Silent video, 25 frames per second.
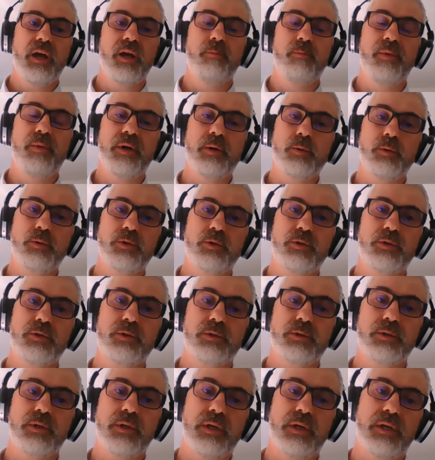about,
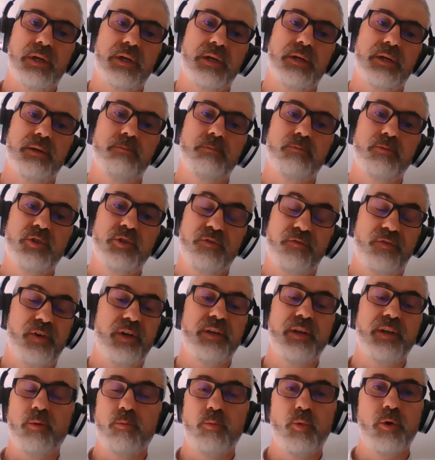to
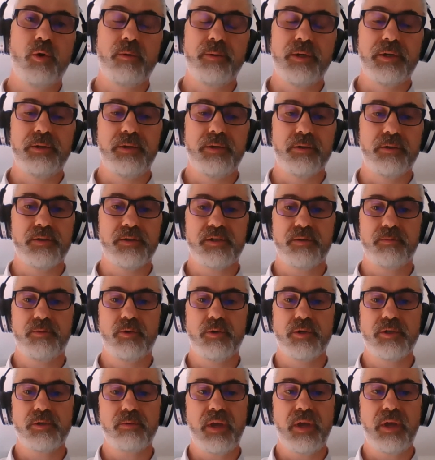find out more about the other
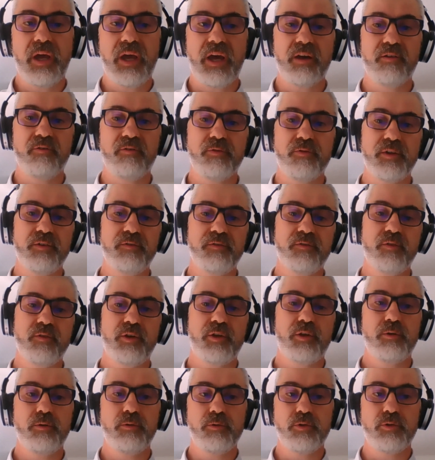supports we have. We've a
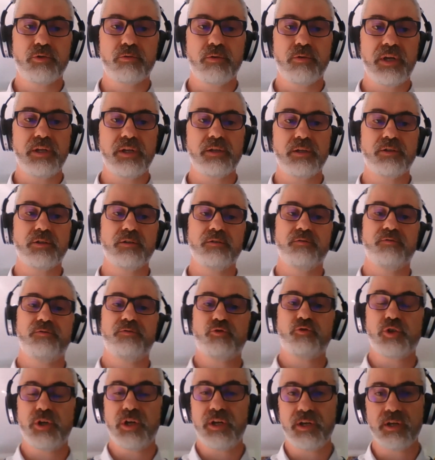huge range of
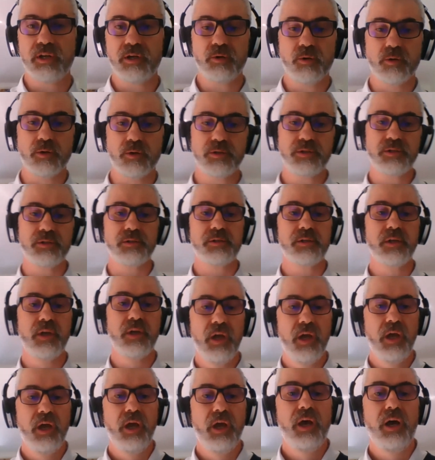training courses
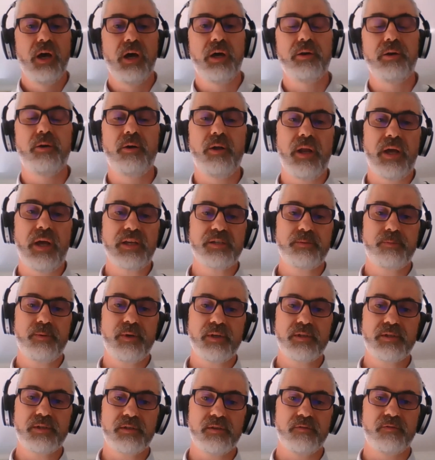on all
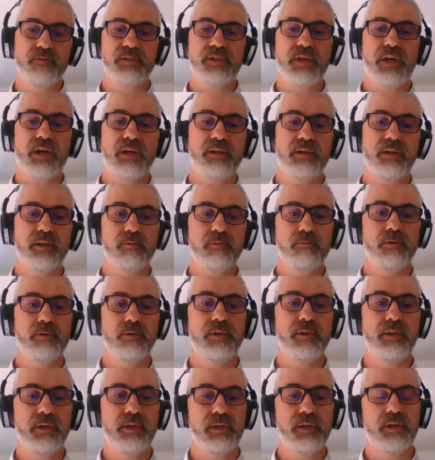aspects of starting and
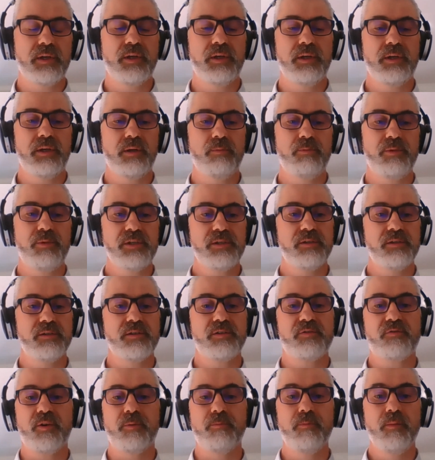running a
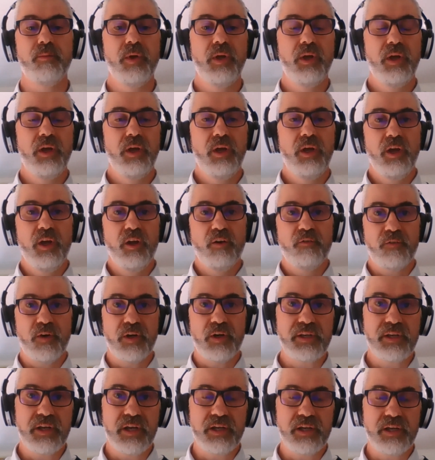business, from
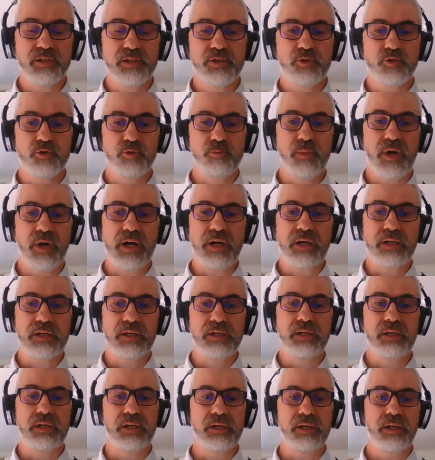finance through
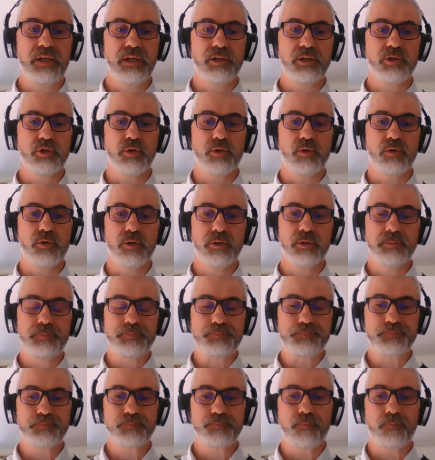marketing and HR.